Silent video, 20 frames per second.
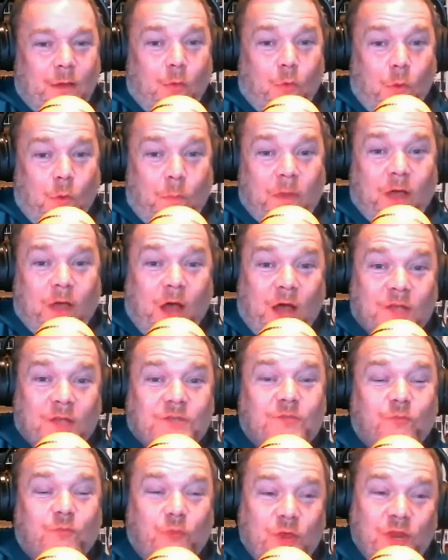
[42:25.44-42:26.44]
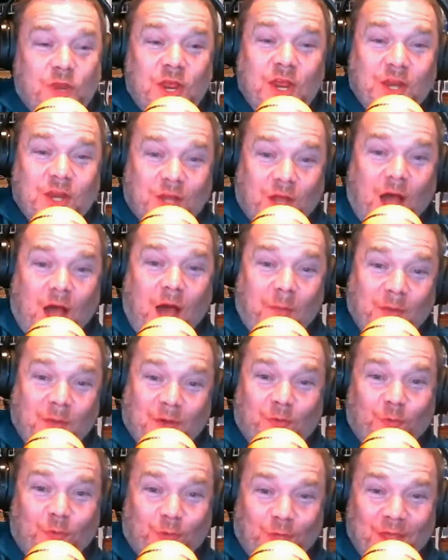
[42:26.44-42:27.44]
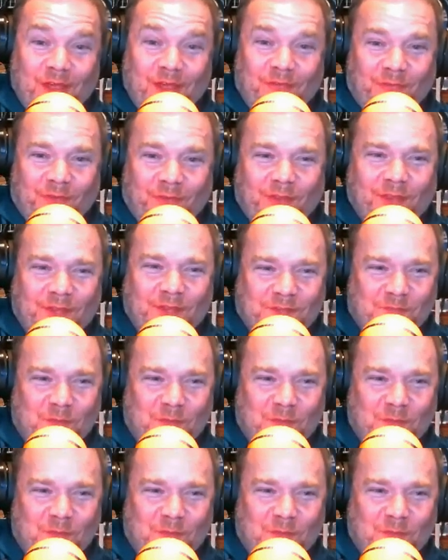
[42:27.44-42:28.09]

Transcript: Well, because we need comic relief in this movie.